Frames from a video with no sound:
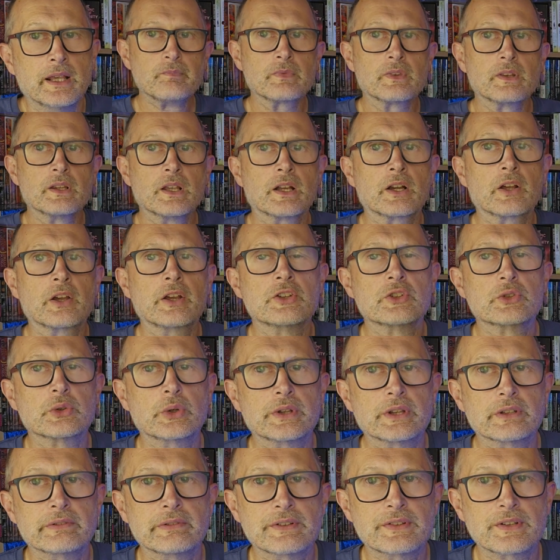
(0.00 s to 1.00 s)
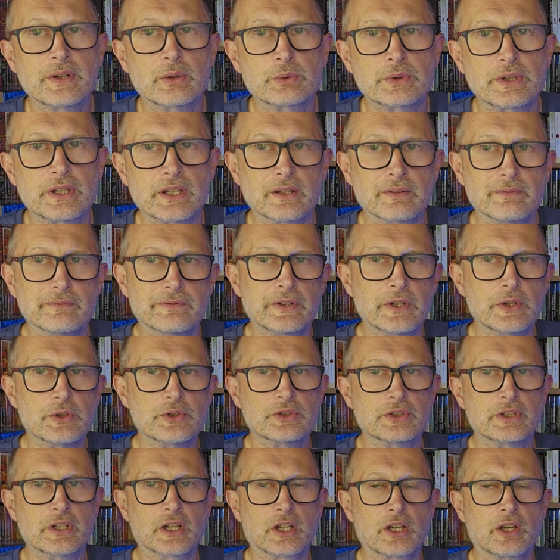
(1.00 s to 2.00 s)
and I enjoyed the resulting
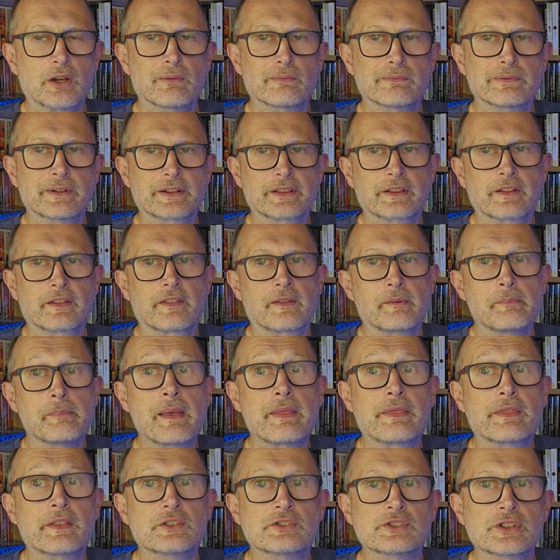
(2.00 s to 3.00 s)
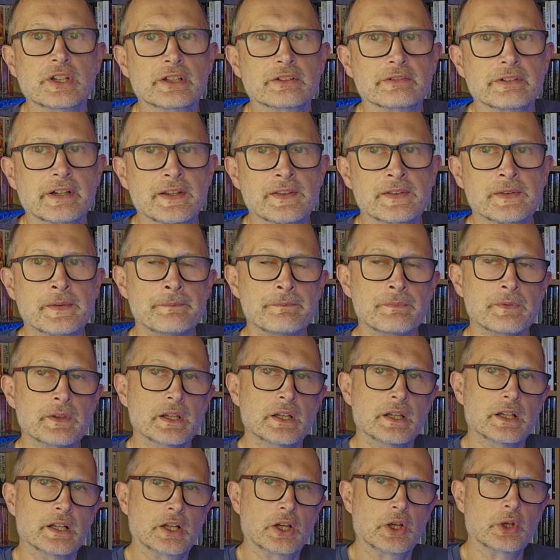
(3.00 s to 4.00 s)
confusion and conflict that the method generates.
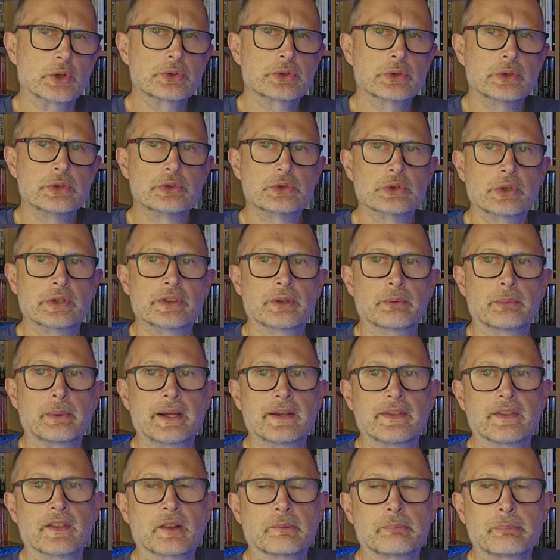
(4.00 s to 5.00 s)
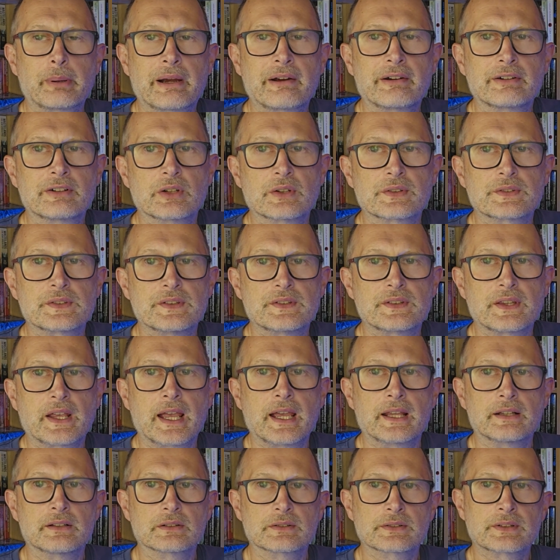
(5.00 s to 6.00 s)
And I also enjoyed the way that the paradoxes are
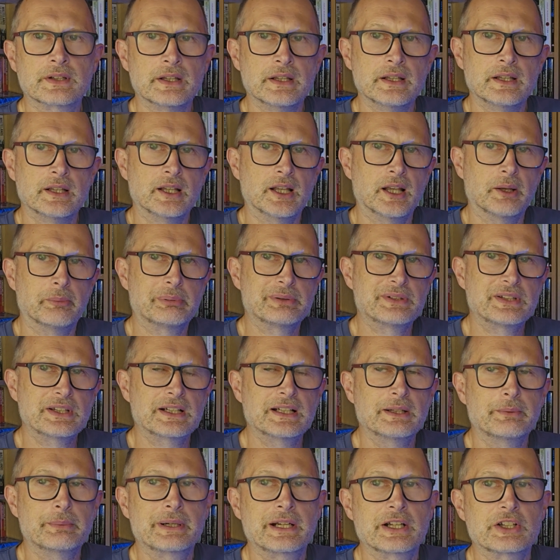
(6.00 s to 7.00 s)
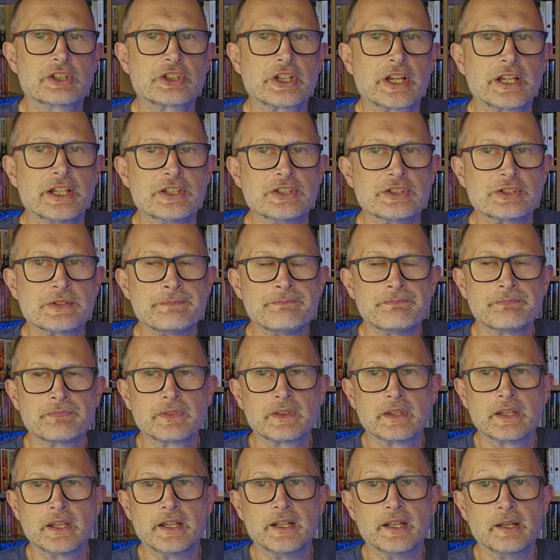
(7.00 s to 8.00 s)
handled, particularly when a change
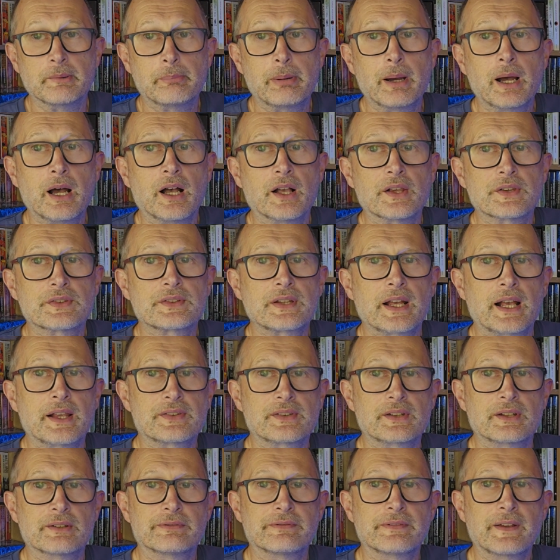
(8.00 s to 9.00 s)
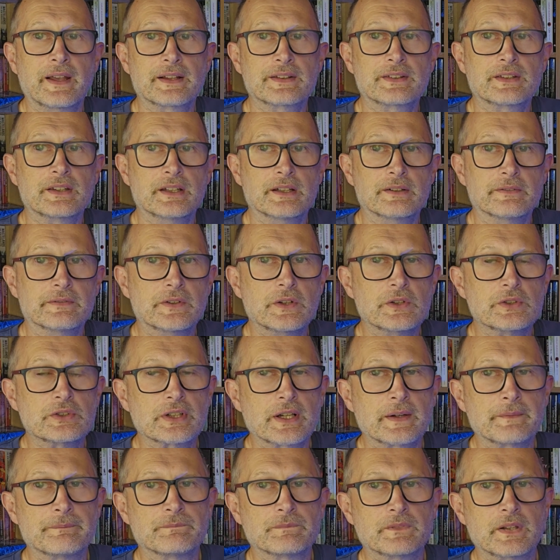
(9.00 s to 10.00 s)
in the past has an effect in the
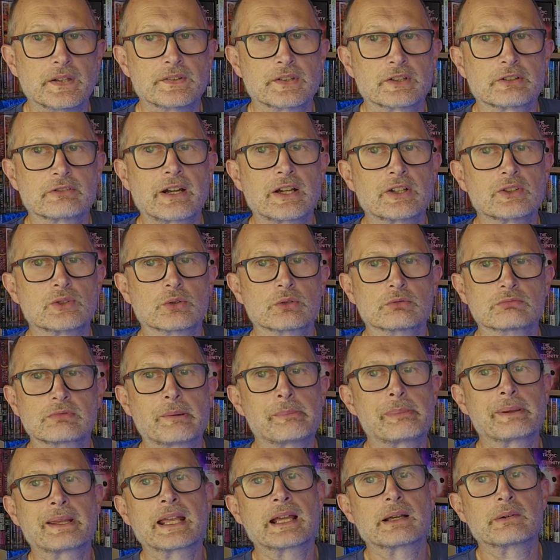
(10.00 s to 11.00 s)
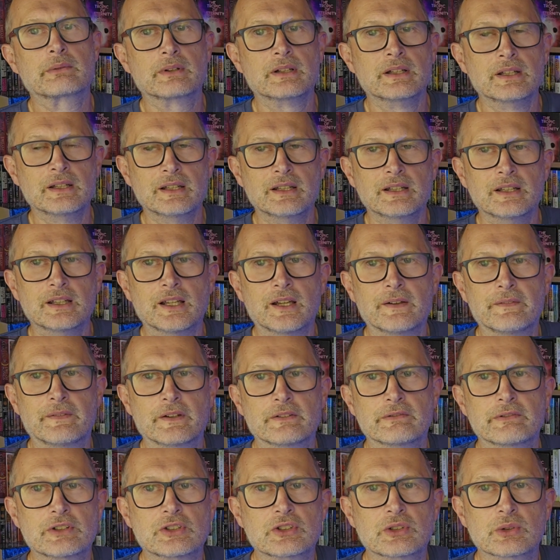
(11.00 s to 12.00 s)
future. There's a gradual rubbing out of the
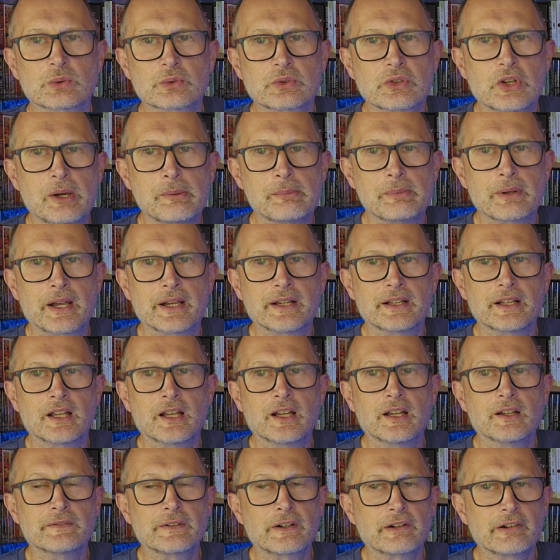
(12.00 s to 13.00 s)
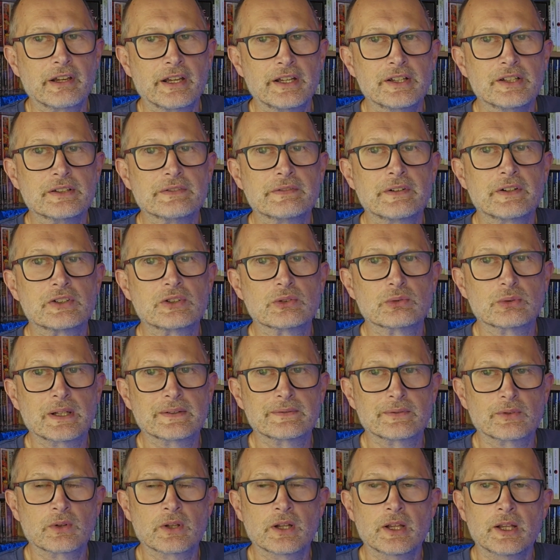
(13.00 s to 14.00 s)
original timeline at a very individual
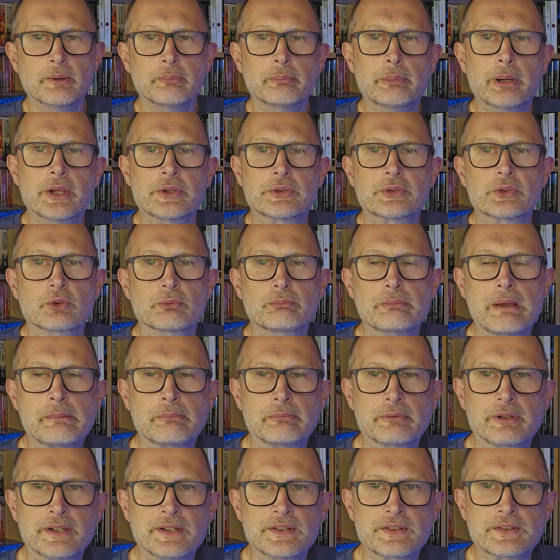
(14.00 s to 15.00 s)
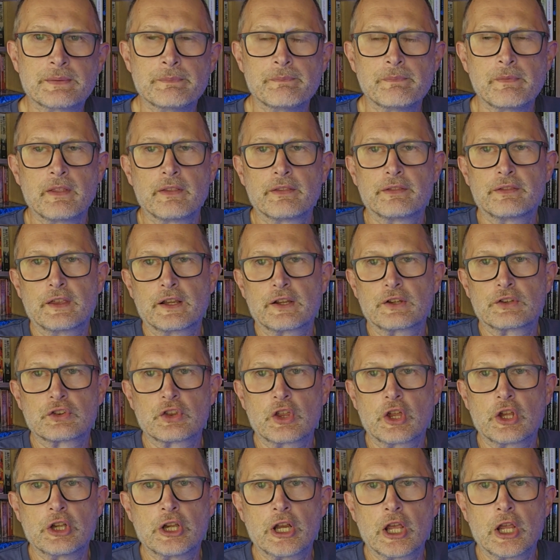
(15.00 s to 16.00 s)
level. Personal memories, things
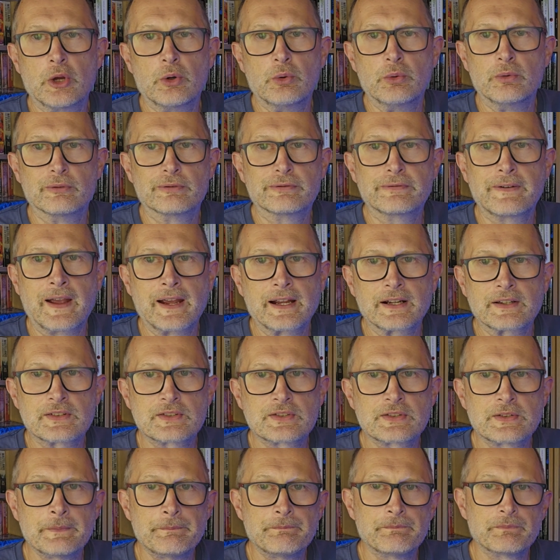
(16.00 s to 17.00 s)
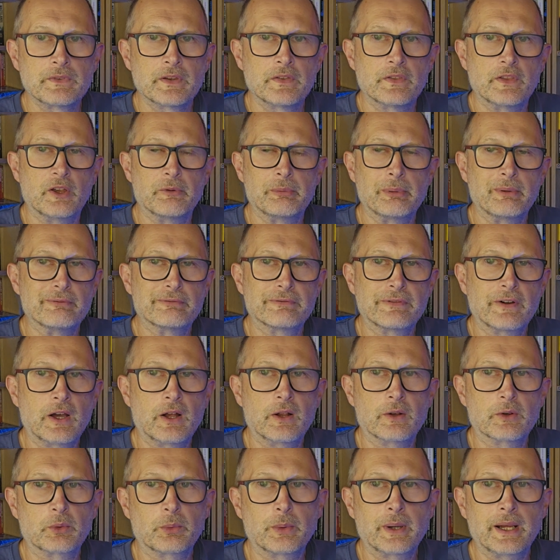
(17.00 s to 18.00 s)
that are known, facts that have been
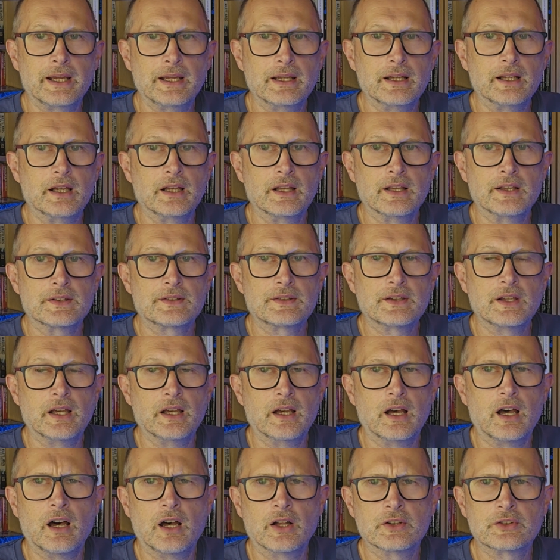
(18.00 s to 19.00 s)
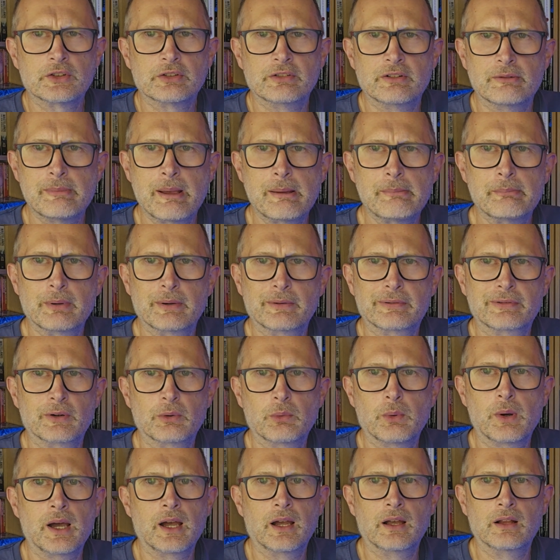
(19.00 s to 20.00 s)
filed away are hard to remember for a
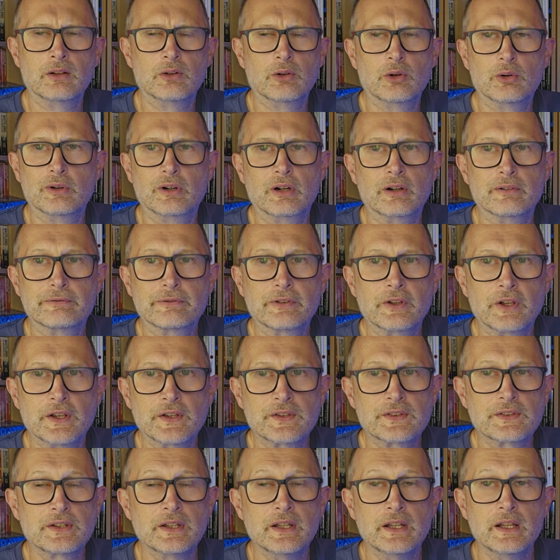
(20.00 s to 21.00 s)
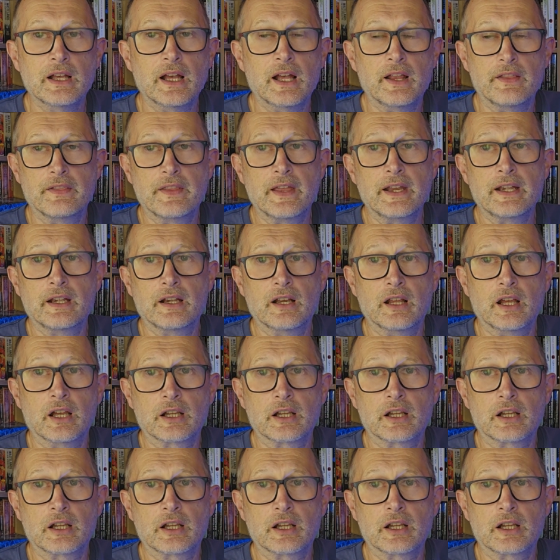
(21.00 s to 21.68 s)
while or at first, and then are